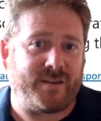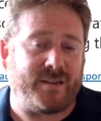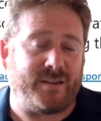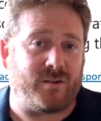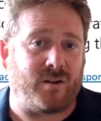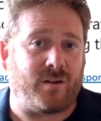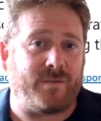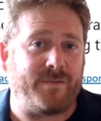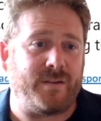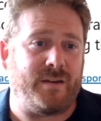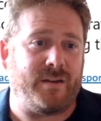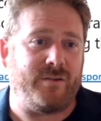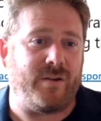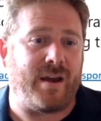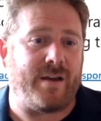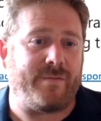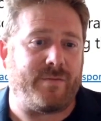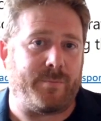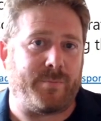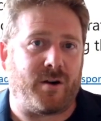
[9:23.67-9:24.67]
is often you
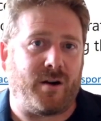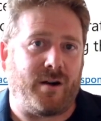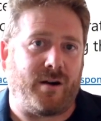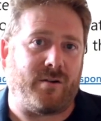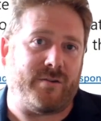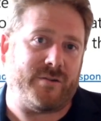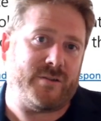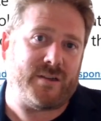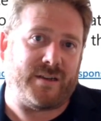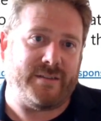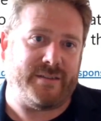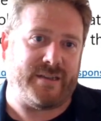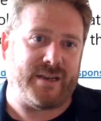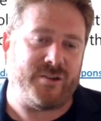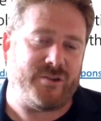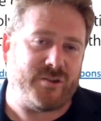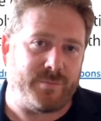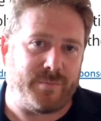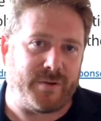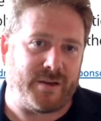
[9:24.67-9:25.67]
have a
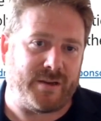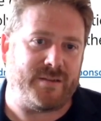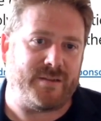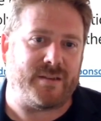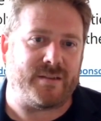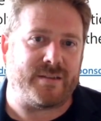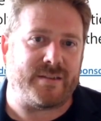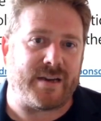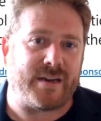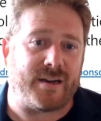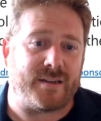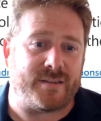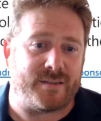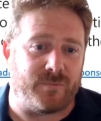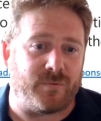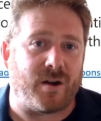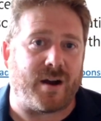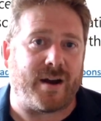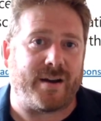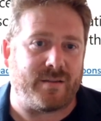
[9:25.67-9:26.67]
prioritization piece that starts
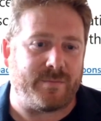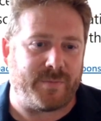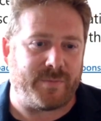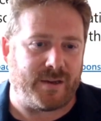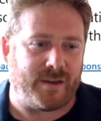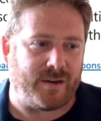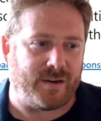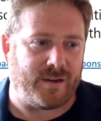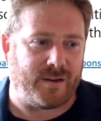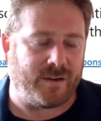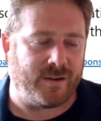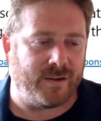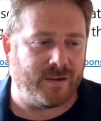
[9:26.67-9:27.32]
right at the beginning.